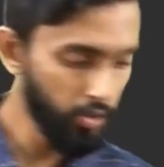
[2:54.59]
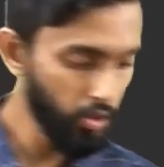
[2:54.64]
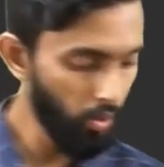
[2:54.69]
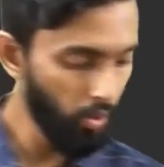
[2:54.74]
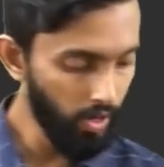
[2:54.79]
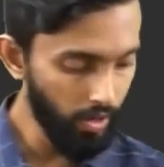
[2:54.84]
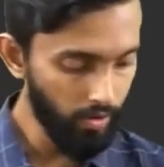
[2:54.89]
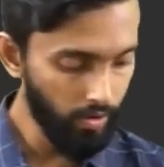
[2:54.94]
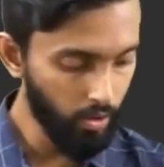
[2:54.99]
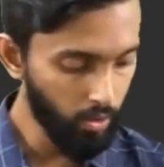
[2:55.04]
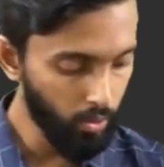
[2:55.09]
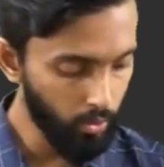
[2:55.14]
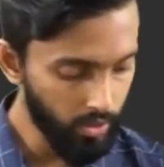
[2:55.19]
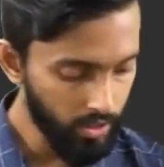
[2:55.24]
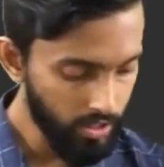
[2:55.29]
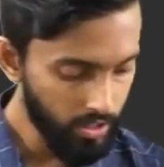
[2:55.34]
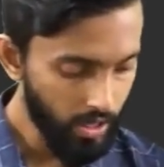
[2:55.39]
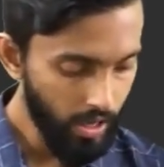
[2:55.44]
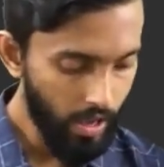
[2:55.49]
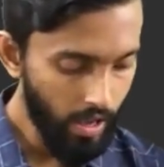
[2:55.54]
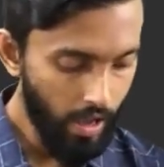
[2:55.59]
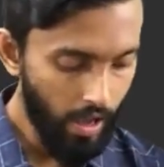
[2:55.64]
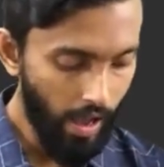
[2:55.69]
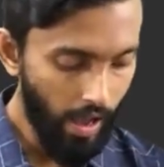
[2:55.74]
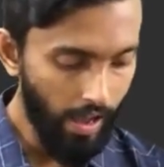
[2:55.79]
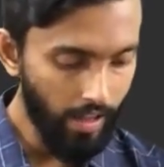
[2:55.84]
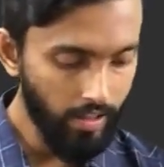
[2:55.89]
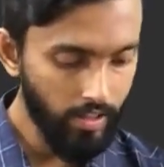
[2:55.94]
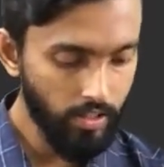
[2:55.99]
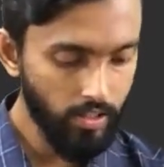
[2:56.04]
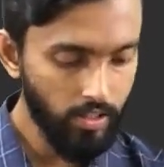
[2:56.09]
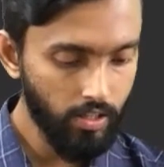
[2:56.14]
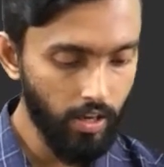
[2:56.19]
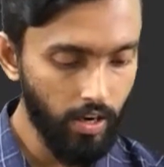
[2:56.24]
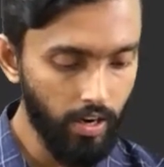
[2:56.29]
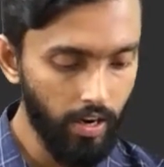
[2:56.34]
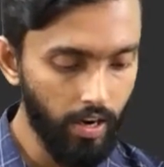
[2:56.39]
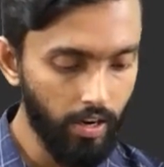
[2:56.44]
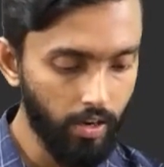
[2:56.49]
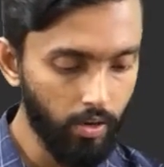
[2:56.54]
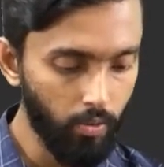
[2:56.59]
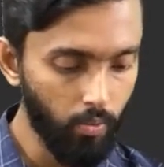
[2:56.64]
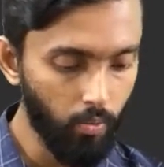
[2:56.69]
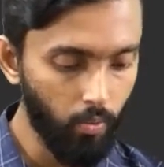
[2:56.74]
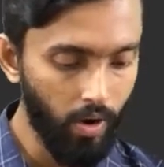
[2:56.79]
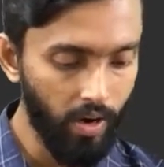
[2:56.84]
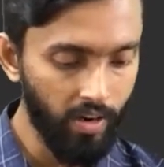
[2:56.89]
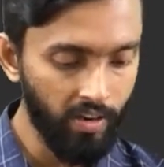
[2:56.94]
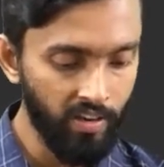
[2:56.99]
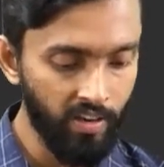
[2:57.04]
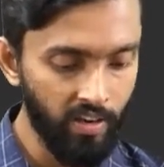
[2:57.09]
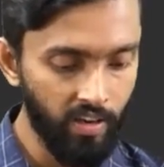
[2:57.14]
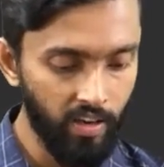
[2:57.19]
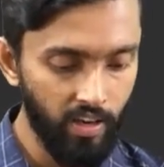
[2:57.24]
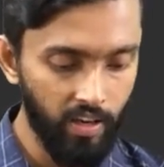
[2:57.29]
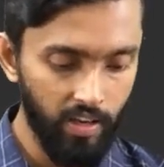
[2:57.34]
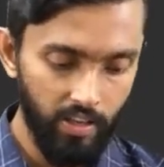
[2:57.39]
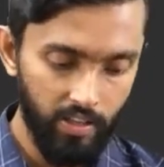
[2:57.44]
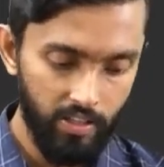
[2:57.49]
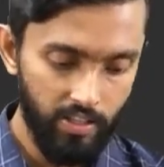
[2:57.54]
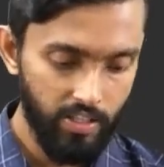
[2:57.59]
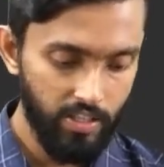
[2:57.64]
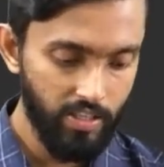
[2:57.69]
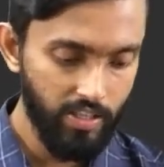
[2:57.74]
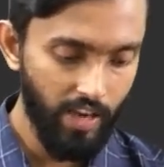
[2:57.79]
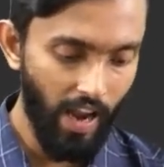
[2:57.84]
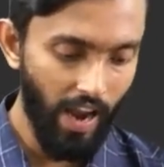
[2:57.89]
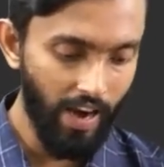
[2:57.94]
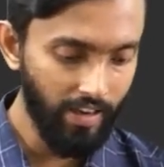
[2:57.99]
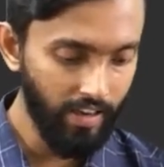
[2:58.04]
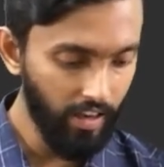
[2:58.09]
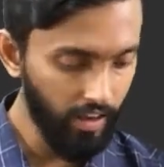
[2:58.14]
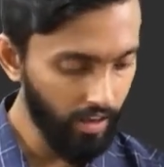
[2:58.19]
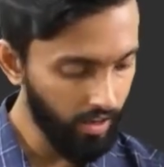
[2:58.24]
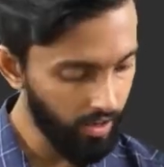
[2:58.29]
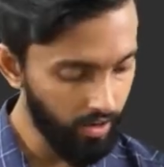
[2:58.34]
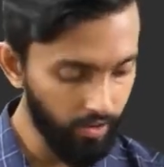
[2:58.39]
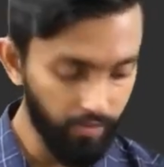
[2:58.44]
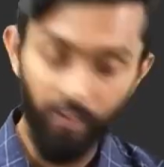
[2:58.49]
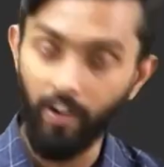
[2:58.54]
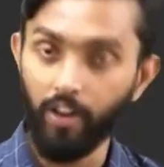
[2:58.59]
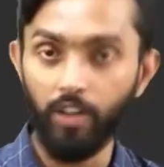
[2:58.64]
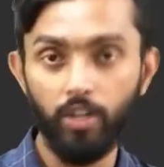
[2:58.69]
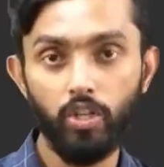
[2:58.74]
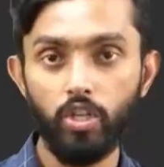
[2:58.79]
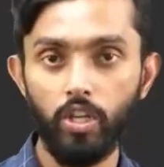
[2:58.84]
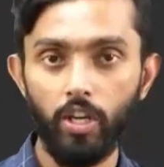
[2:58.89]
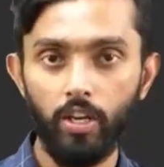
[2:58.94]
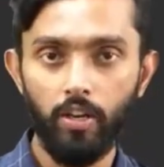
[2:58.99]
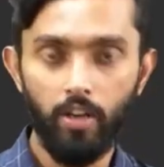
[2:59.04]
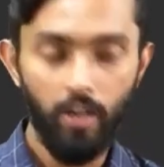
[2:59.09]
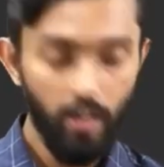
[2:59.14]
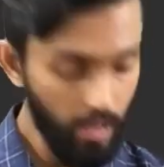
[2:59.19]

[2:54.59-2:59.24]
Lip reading: So, what I will do is, I will just create one static function